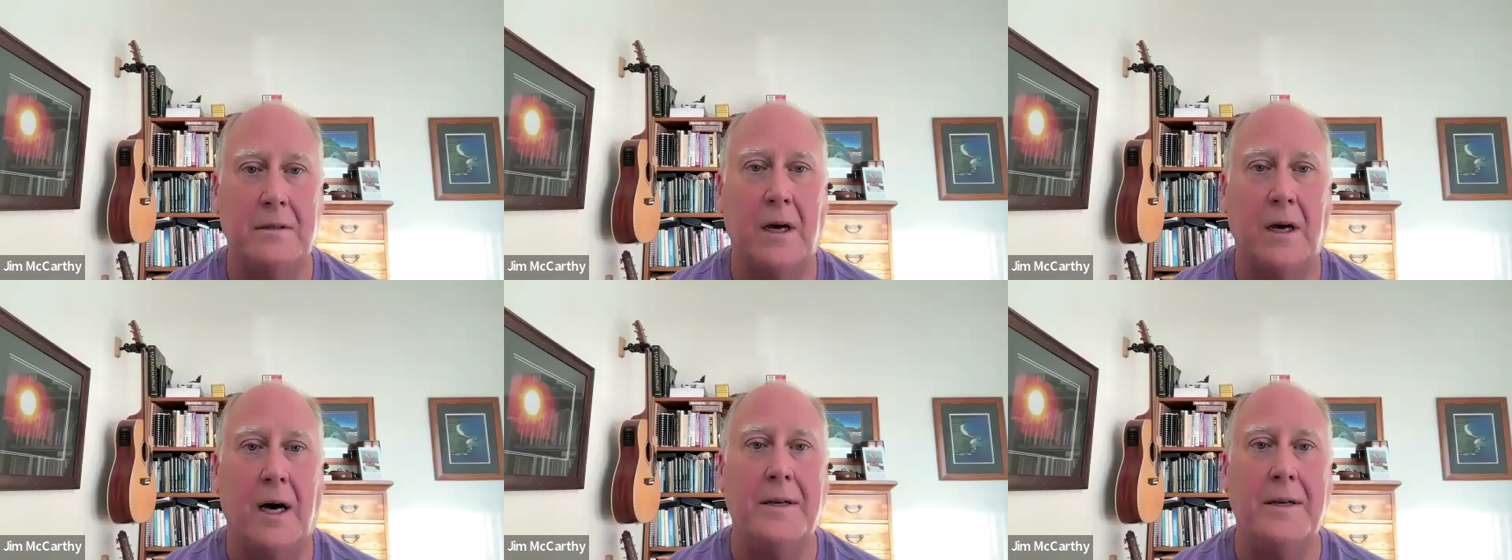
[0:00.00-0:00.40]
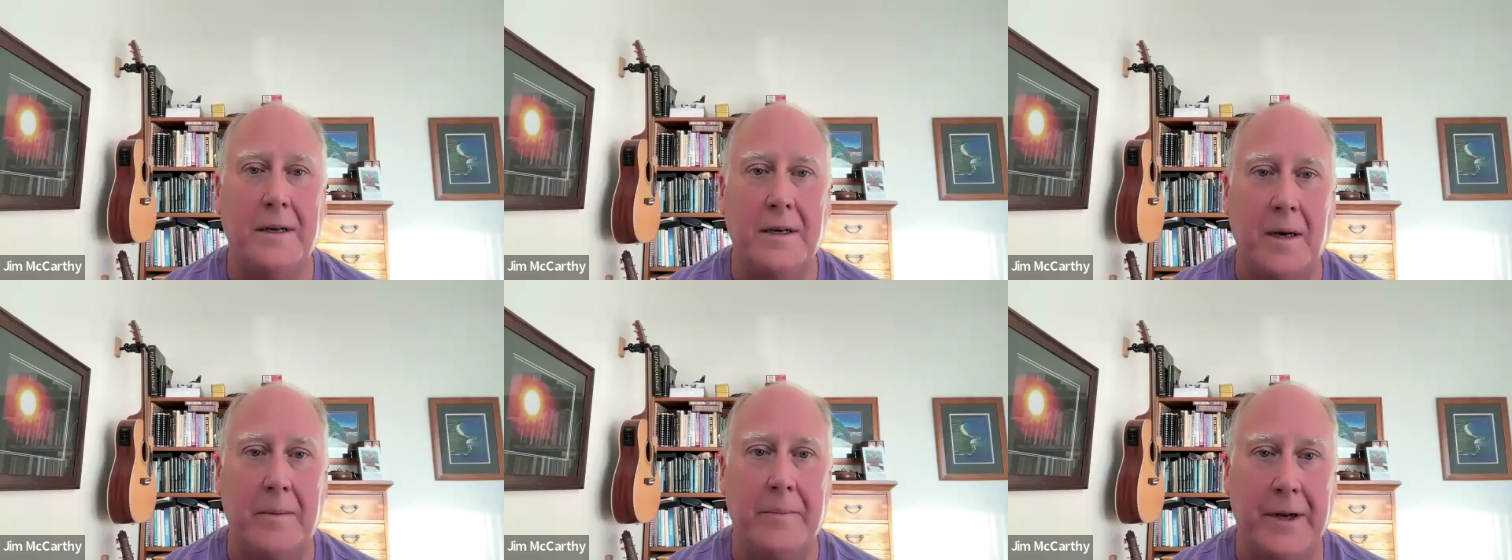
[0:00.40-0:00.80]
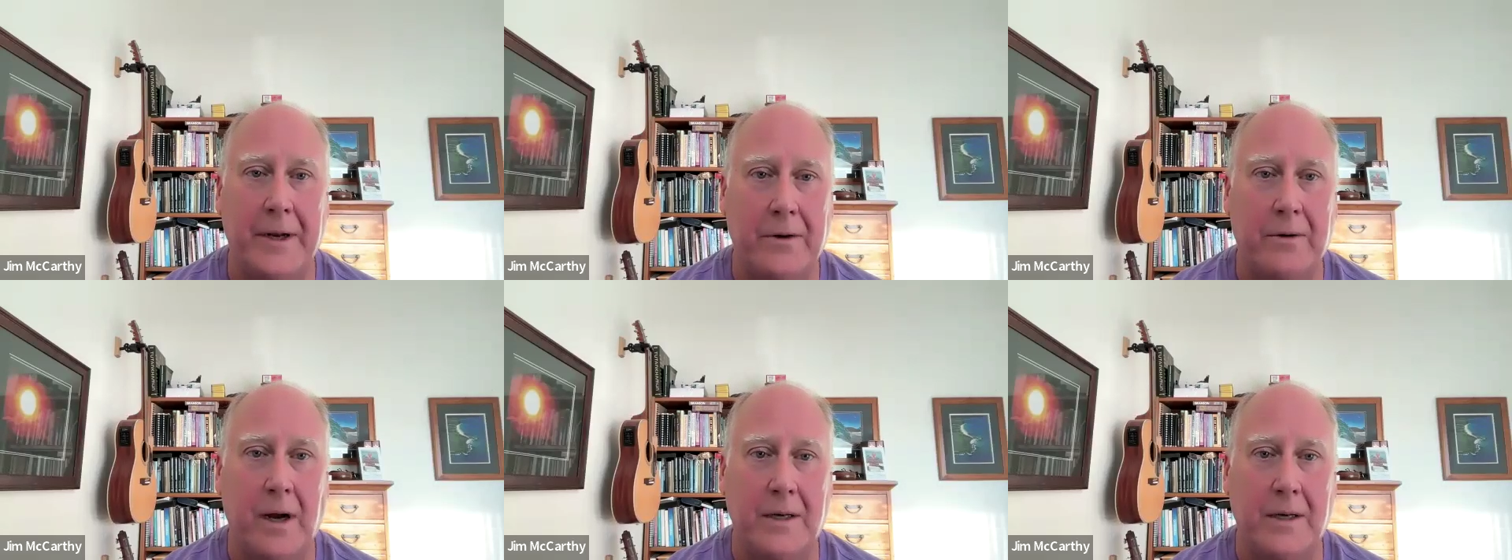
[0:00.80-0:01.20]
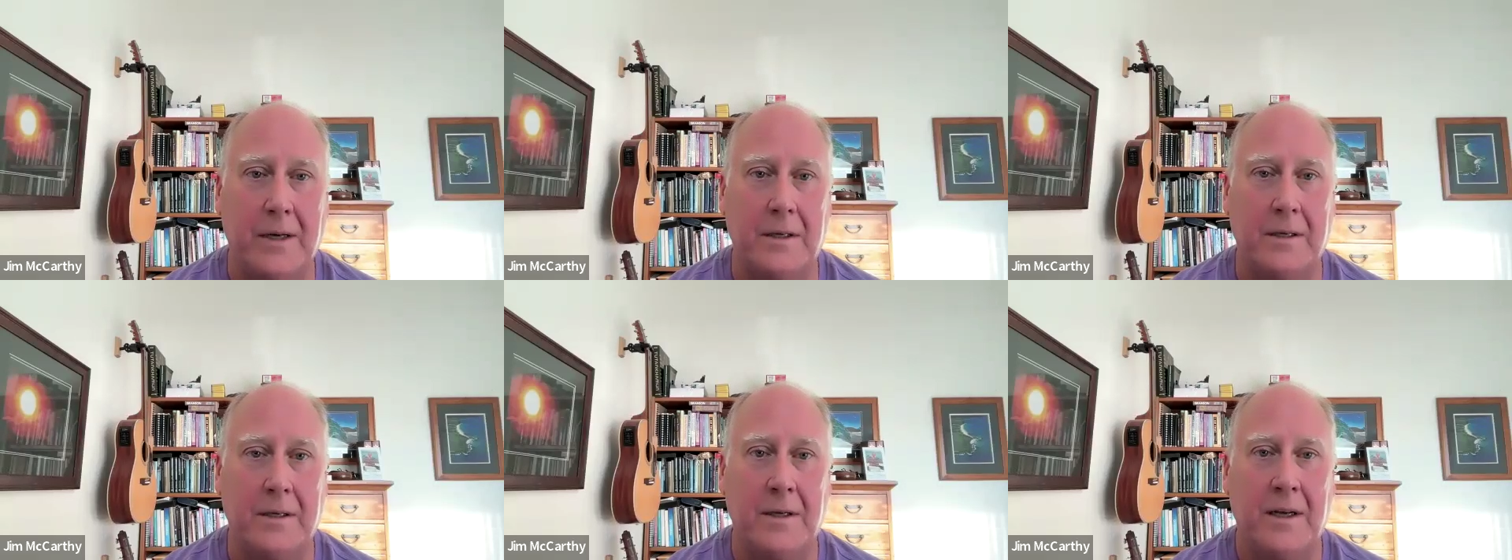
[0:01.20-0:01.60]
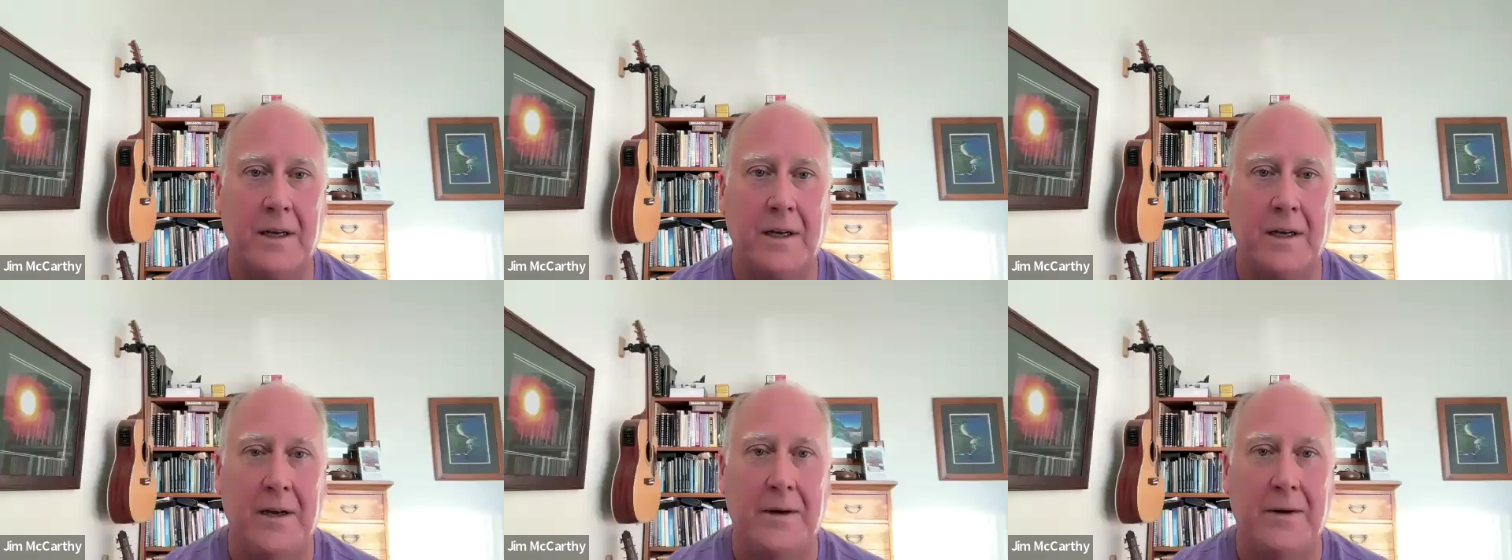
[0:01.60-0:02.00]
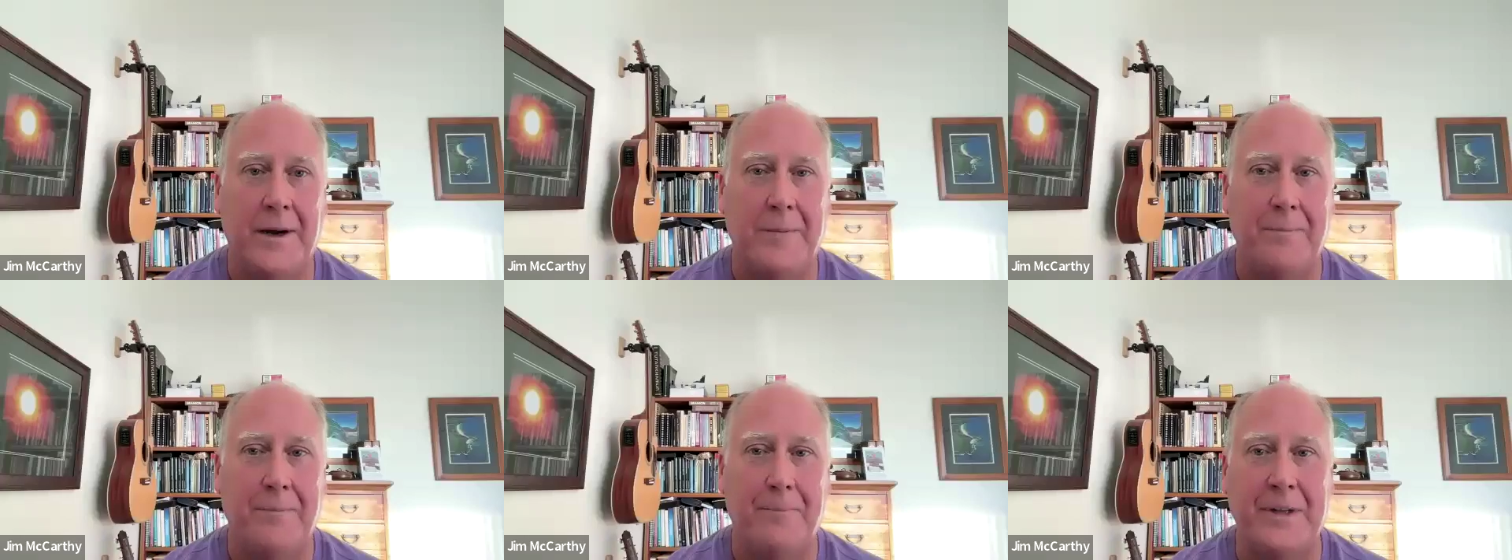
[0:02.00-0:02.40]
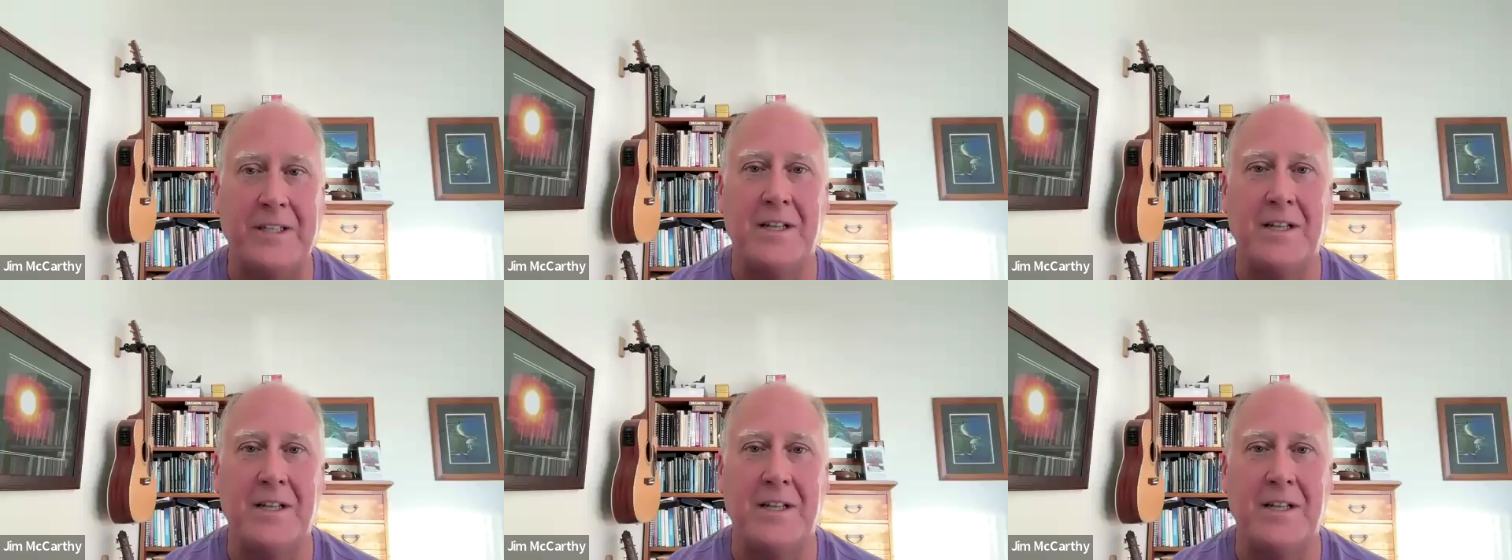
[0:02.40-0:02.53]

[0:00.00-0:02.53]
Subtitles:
God can come in and correct it. Right?